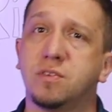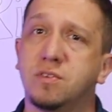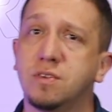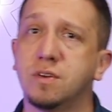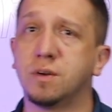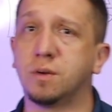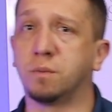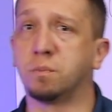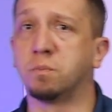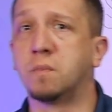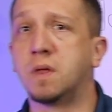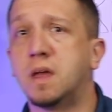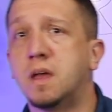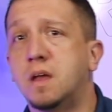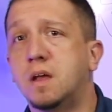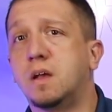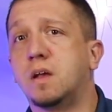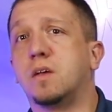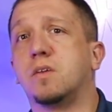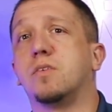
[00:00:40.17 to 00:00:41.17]
soon.
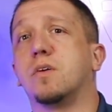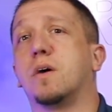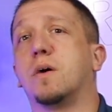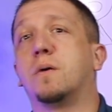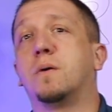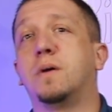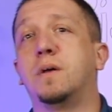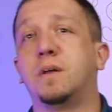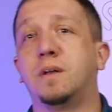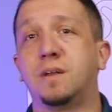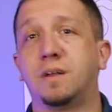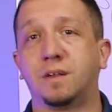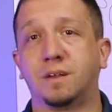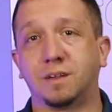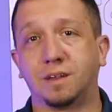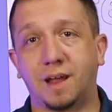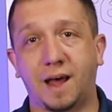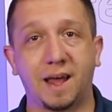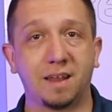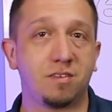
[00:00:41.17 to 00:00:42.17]
So,
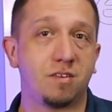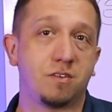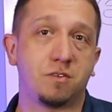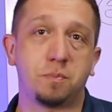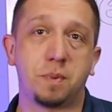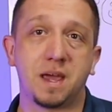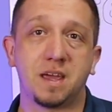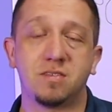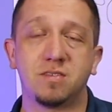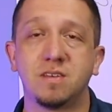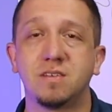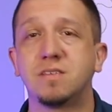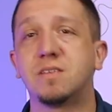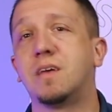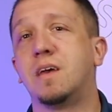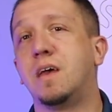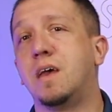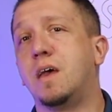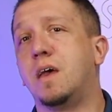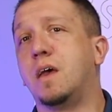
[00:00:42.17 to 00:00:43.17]
lots of
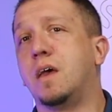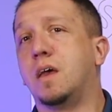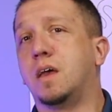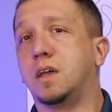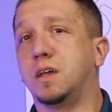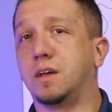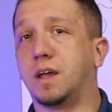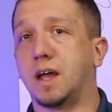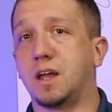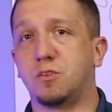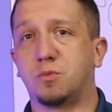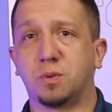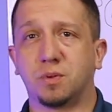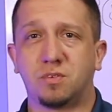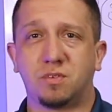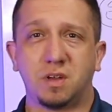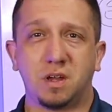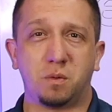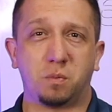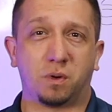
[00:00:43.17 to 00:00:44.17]
spaces. You guys will
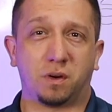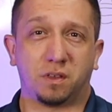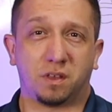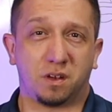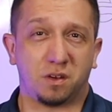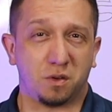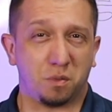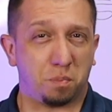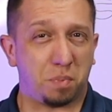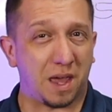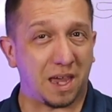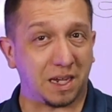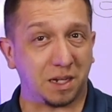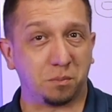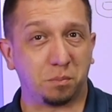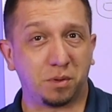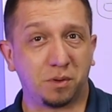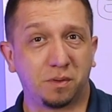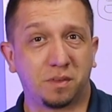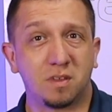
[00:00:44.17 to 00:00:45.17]
see where the new
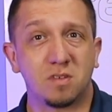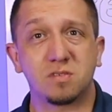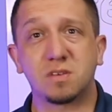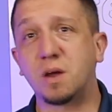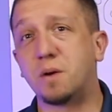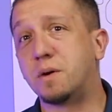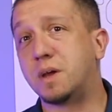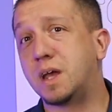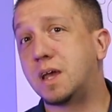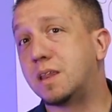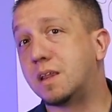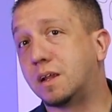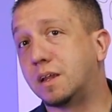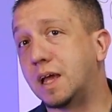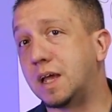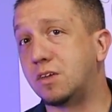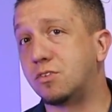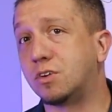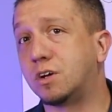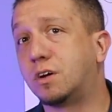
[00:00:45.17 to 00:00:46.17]
paint booth is going and the
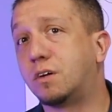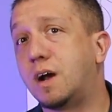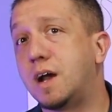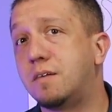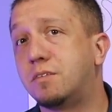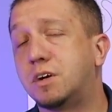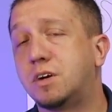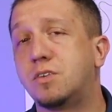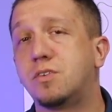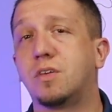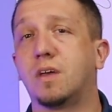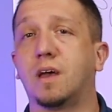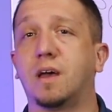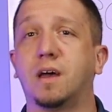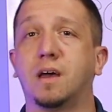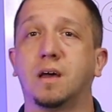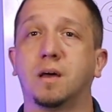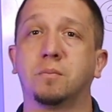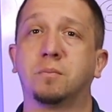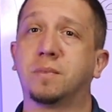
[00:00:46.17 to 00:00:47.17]
laser engravers.
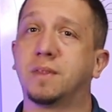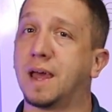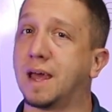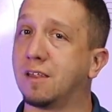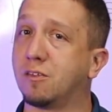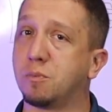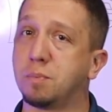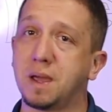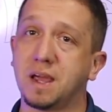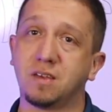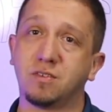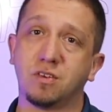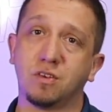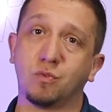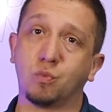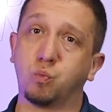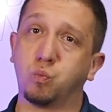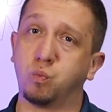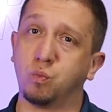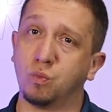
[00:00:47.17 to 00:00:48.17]
Um, that space
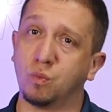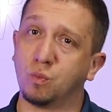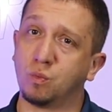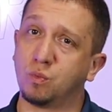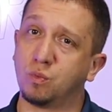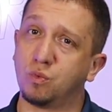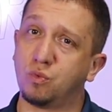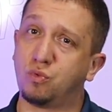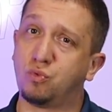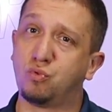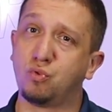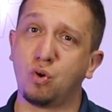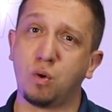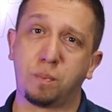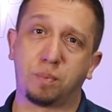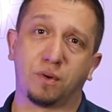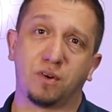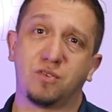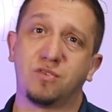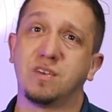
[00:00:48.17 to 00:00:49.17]
is
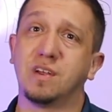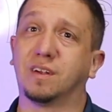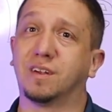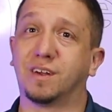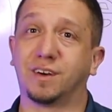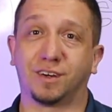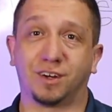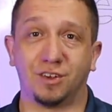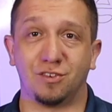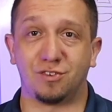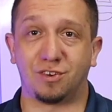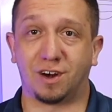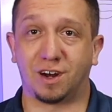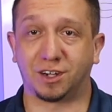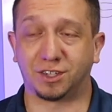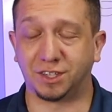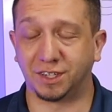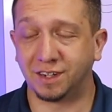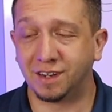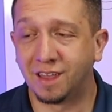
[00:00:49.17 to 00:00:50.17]
super still under
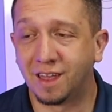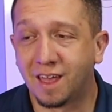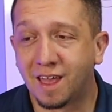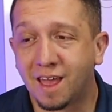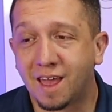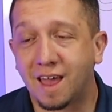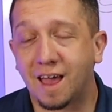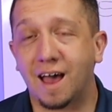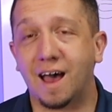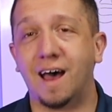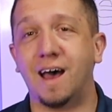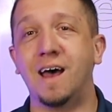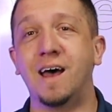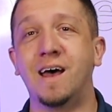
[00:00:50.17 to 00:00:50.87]
construction. Uh,